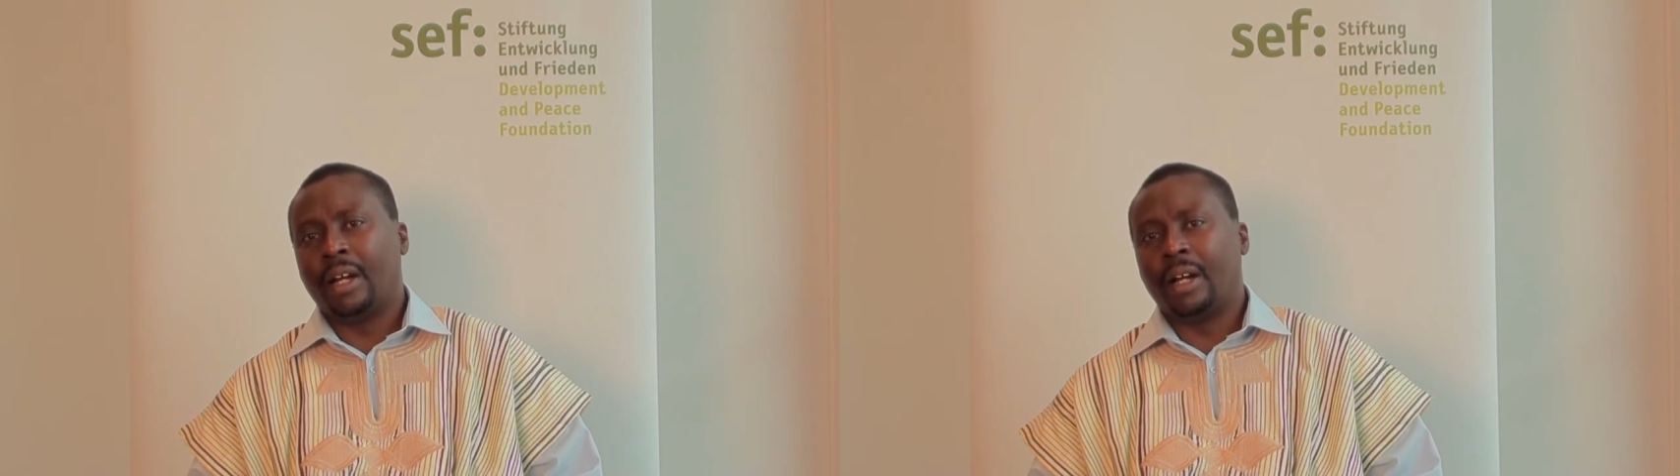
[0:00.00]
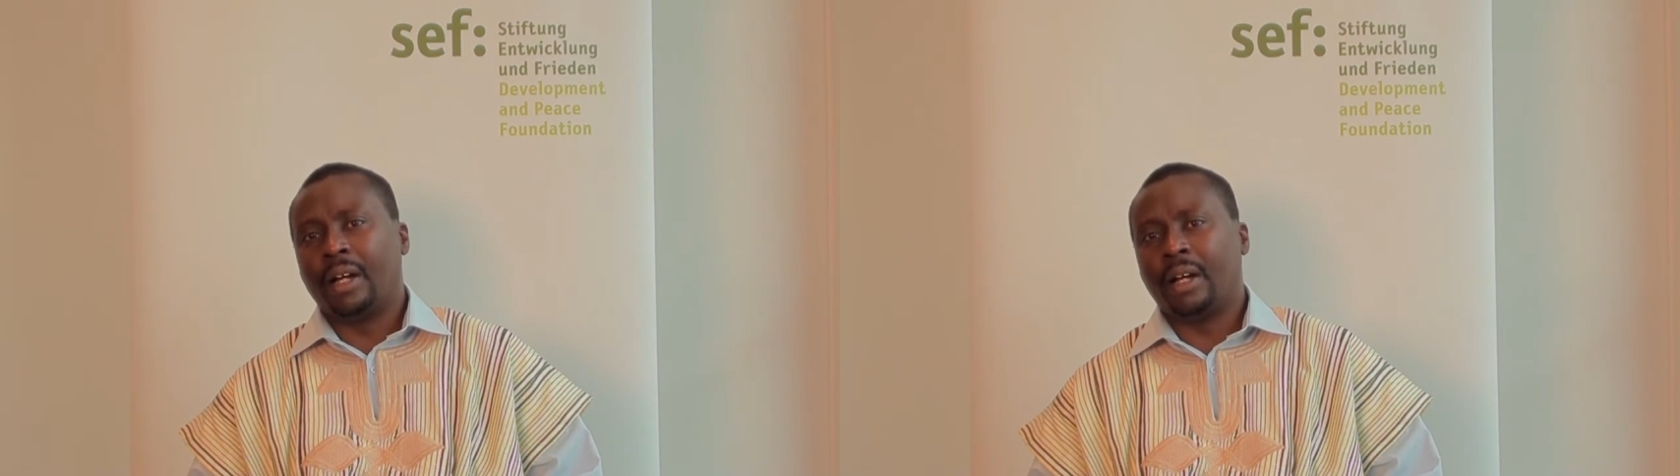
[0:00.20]

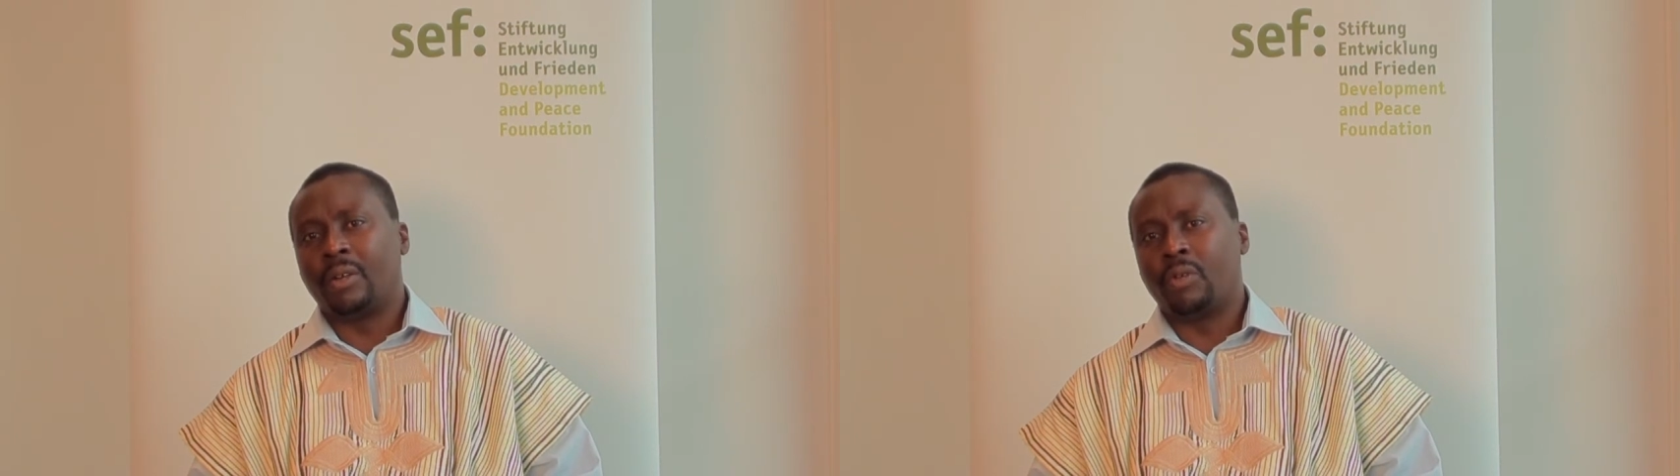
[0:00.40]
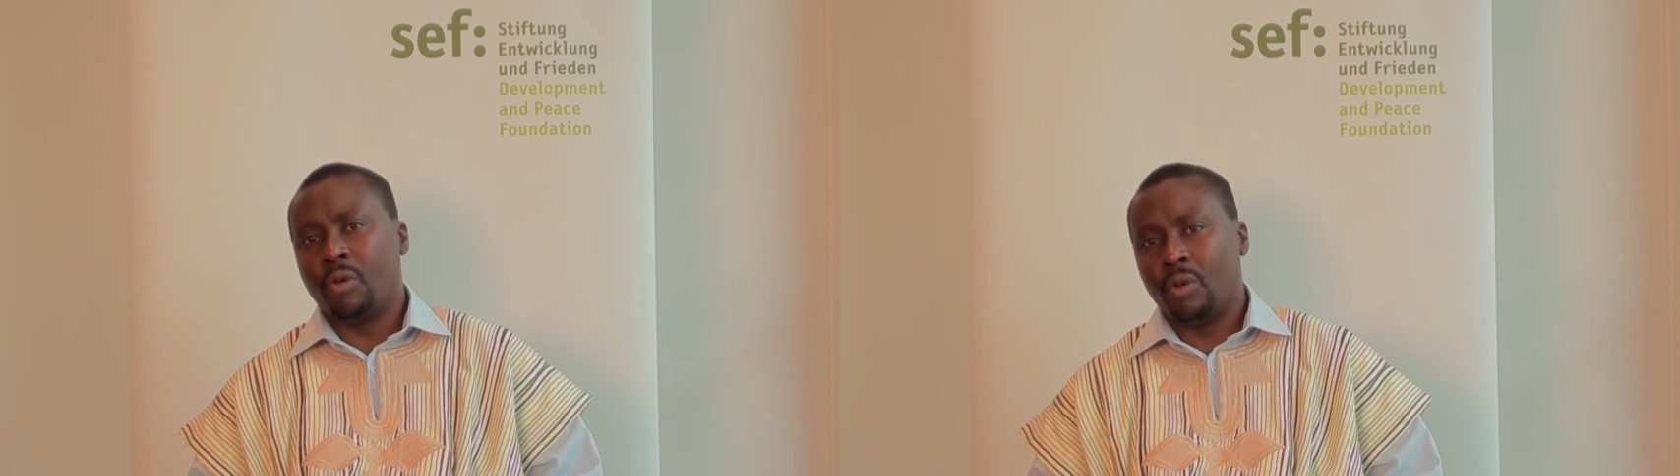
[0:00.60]

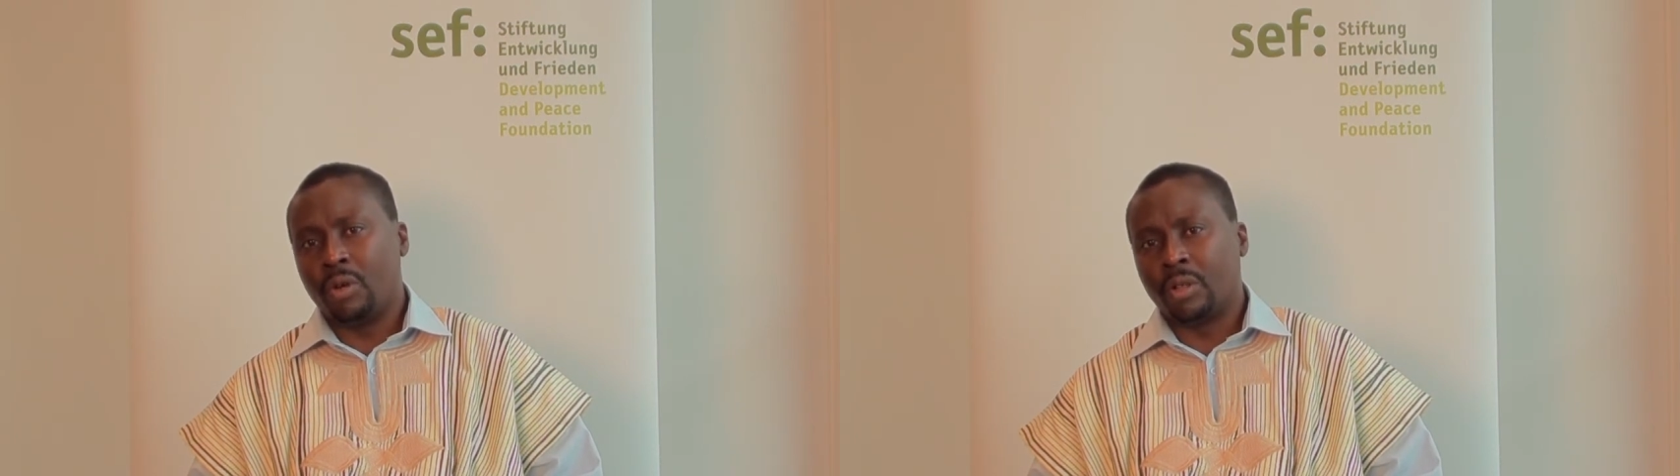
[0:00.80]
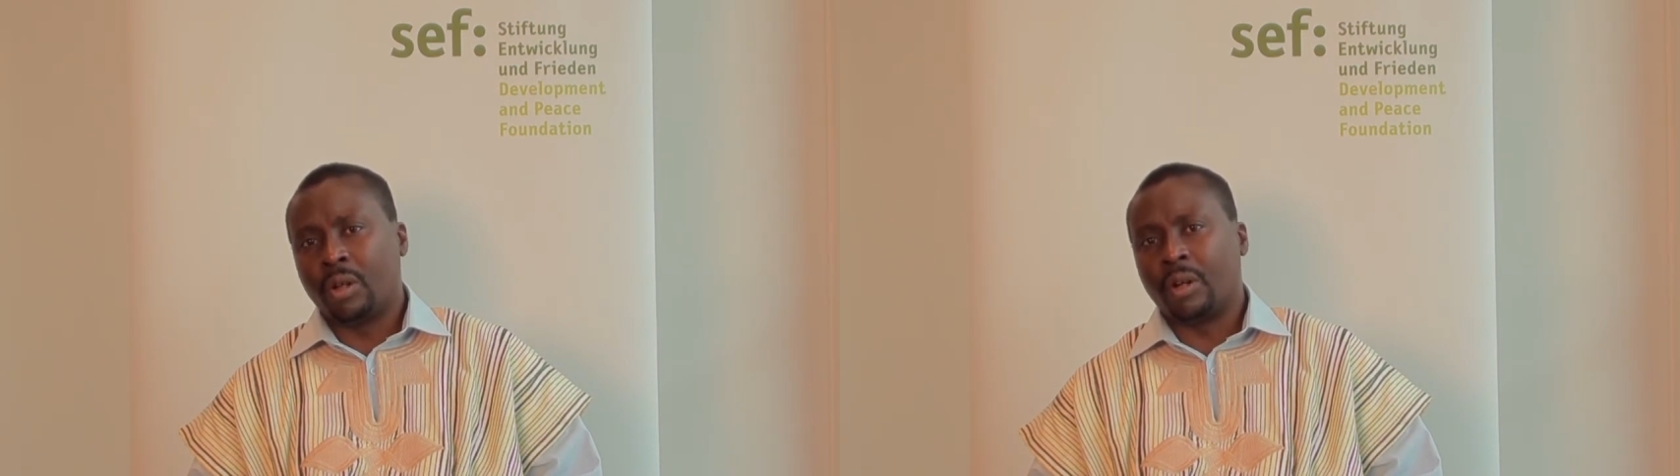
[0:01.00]

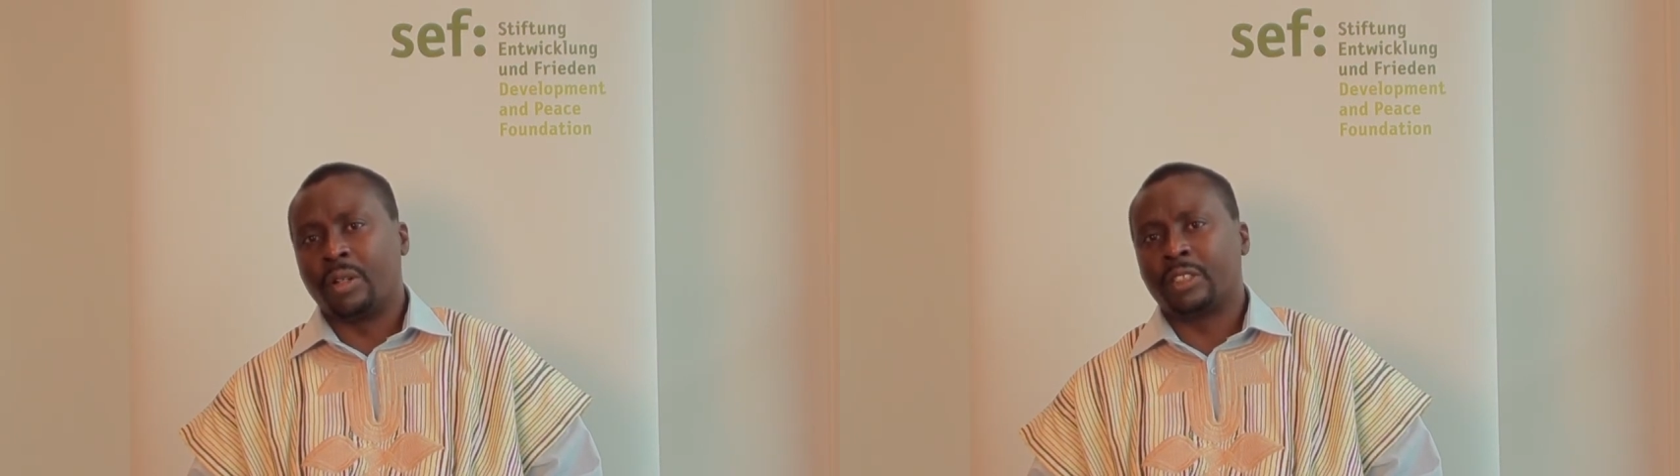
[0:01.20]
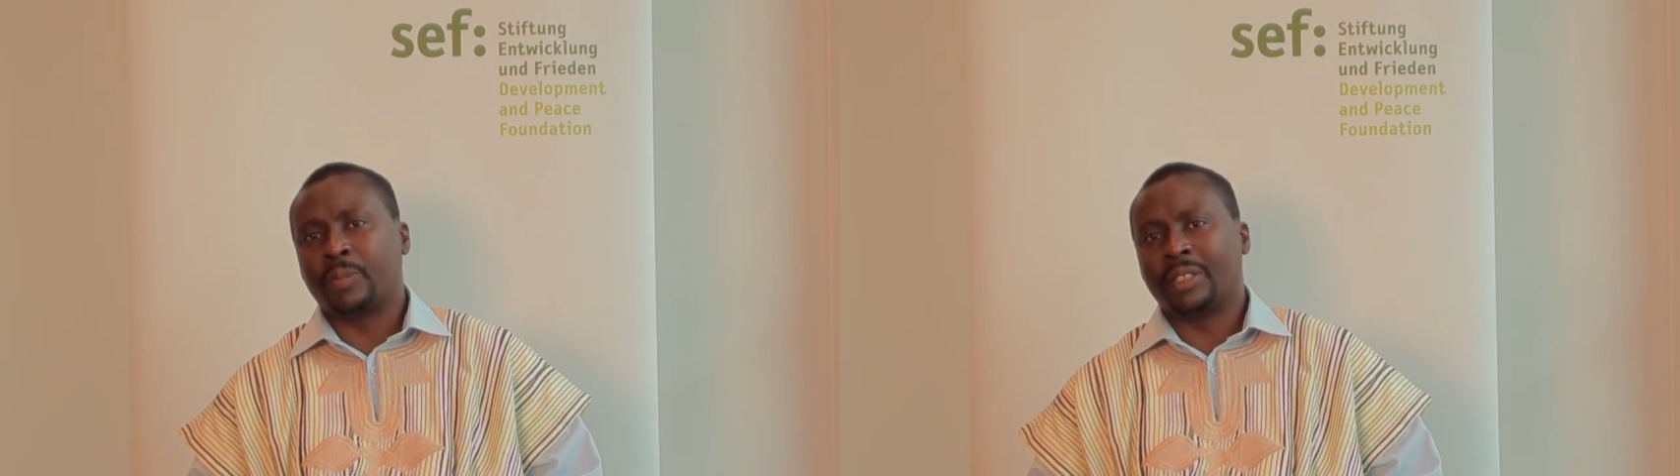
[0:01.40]
goal
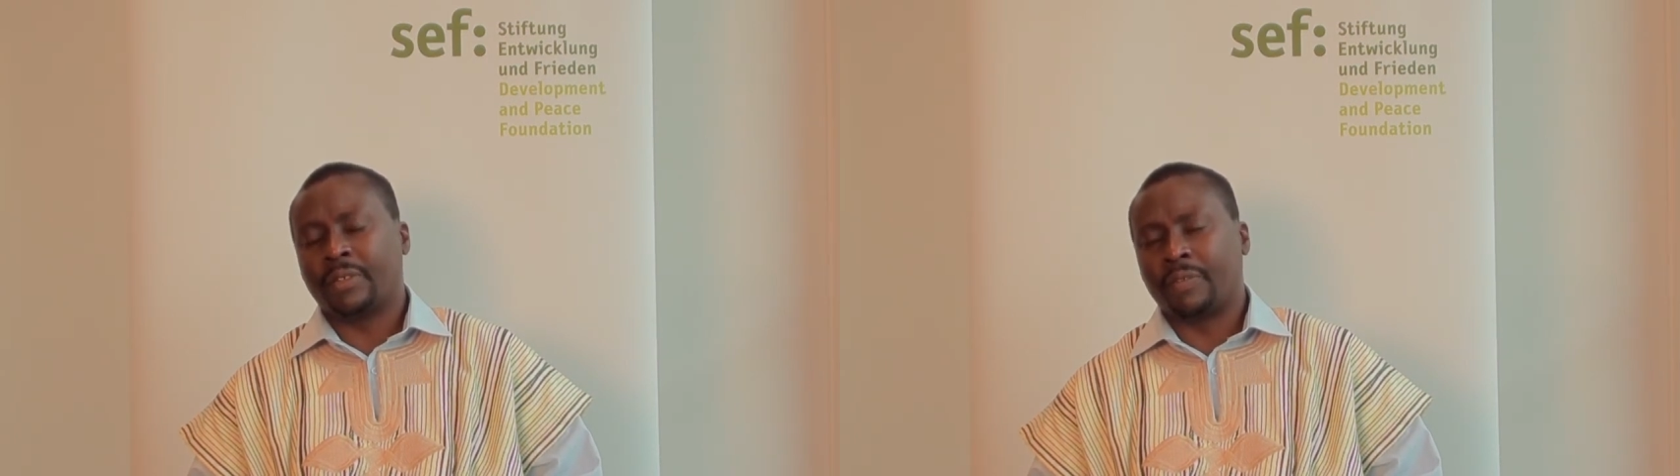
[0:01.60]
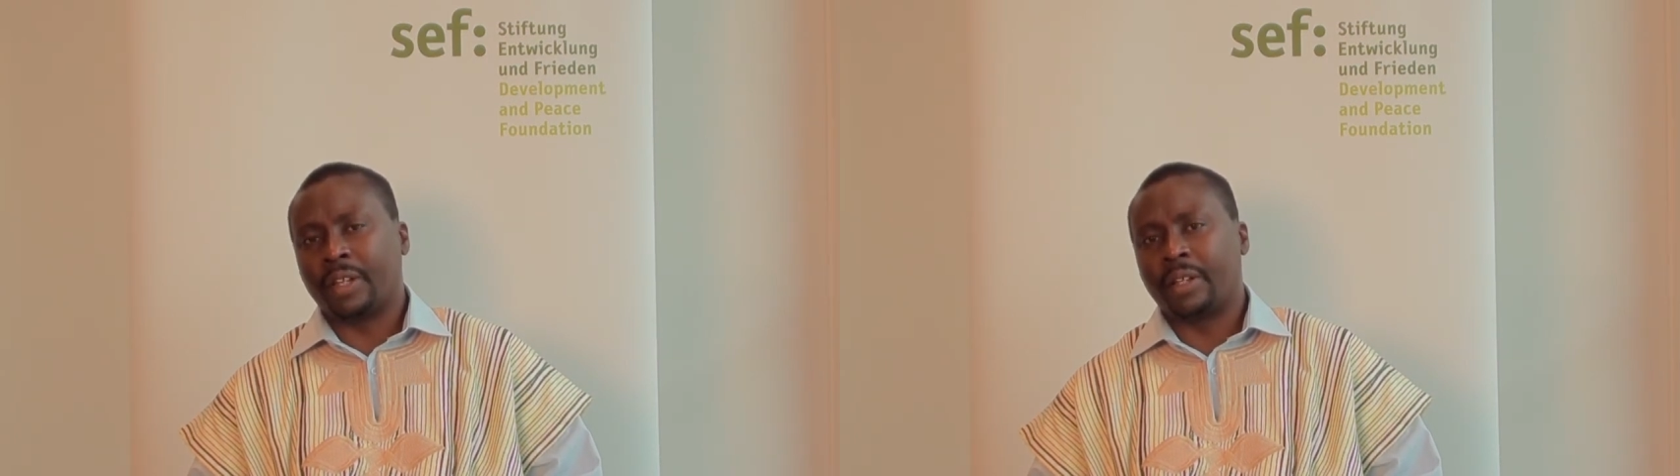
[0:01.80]
or
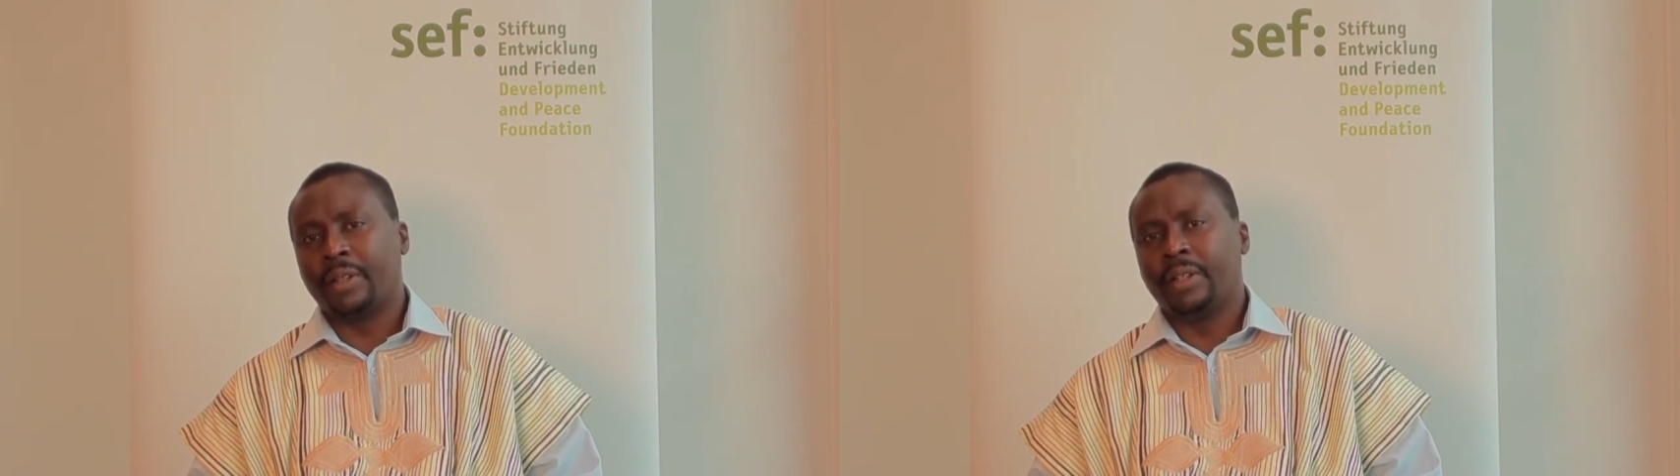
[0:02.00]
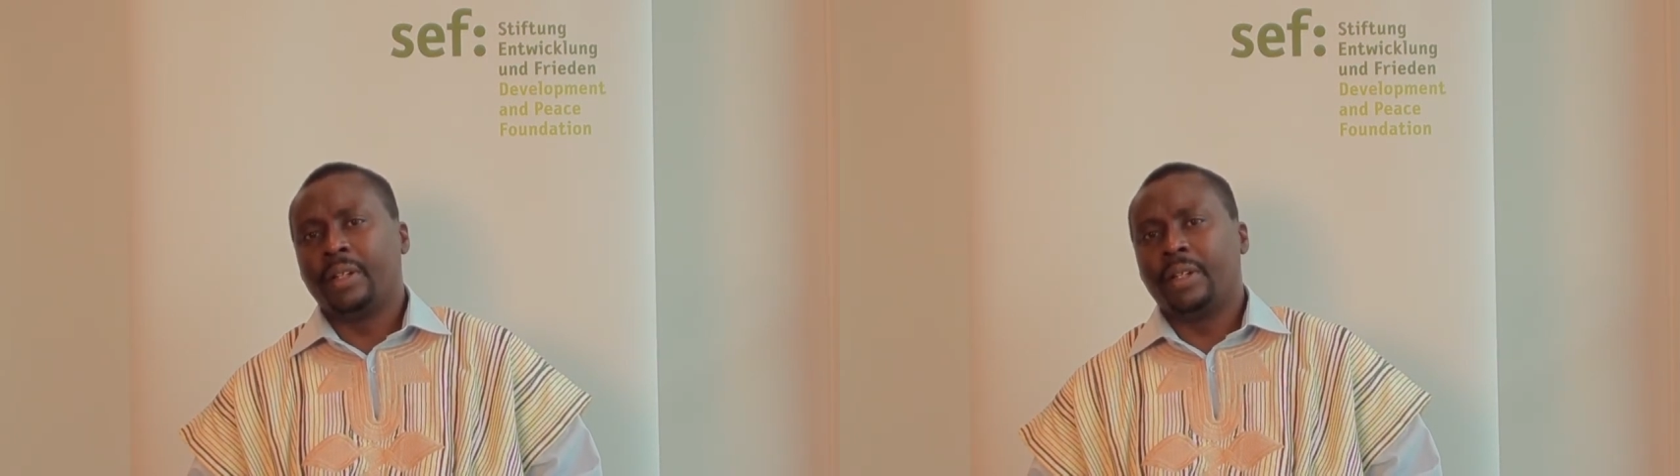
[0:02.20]
specific